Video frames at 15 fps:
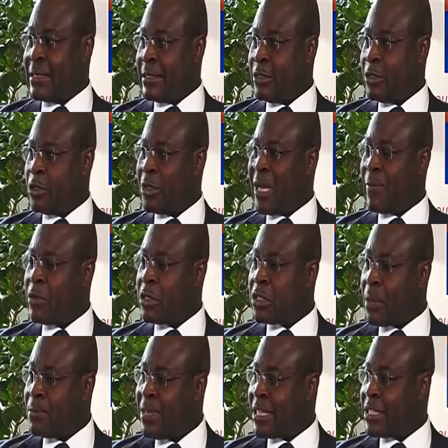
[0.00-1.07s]
should have been
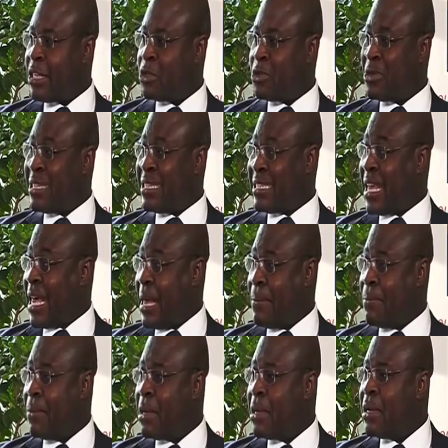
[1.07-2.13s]
subject to the same